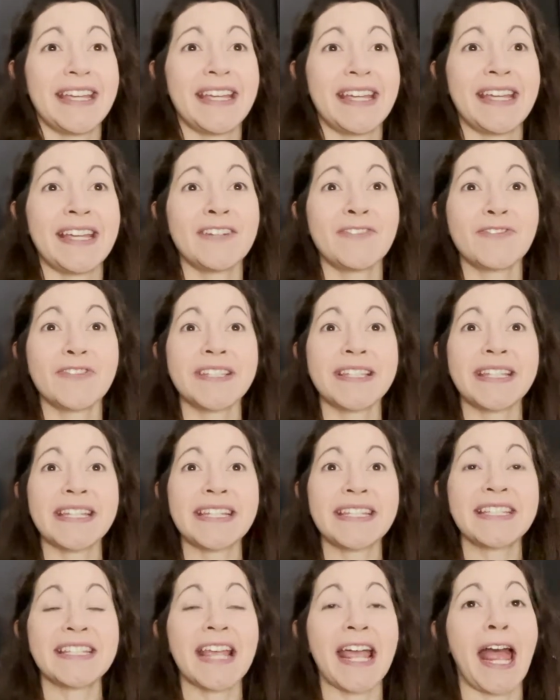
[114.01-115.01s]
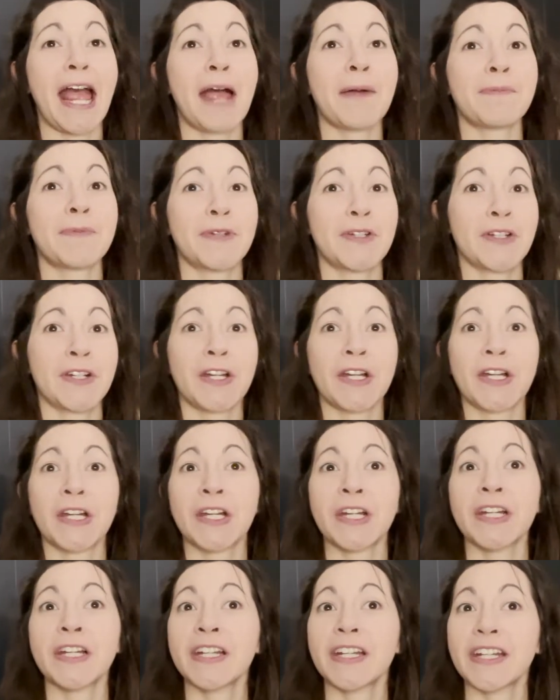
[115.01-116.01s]
interesting
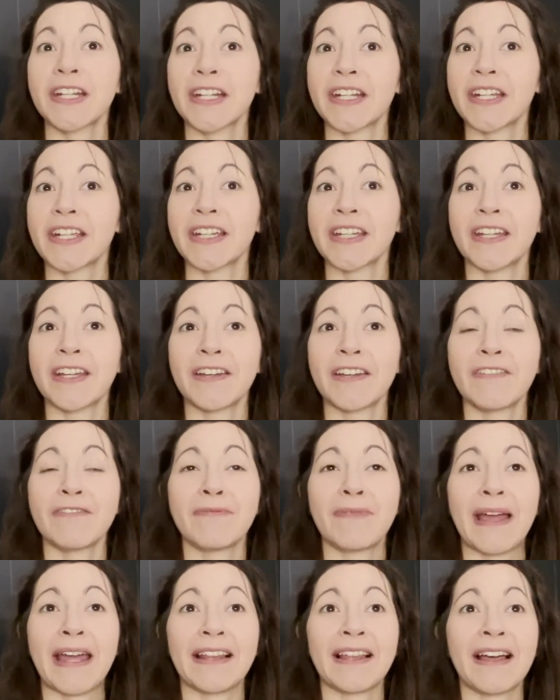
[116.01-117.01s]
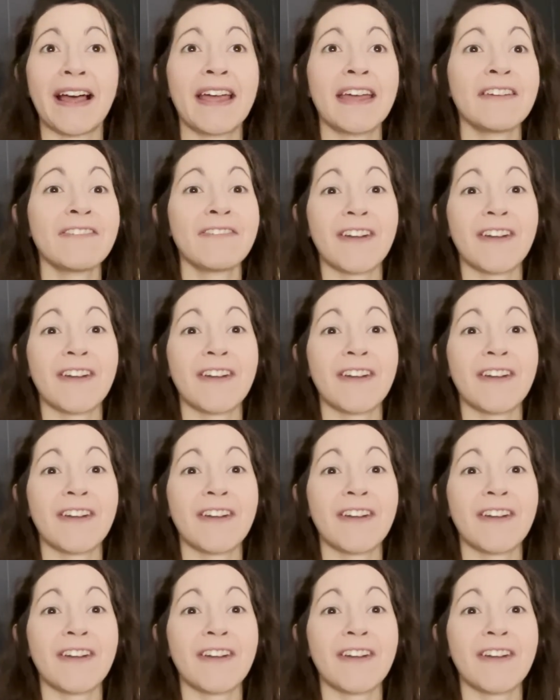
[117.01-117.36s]
chapter of my life.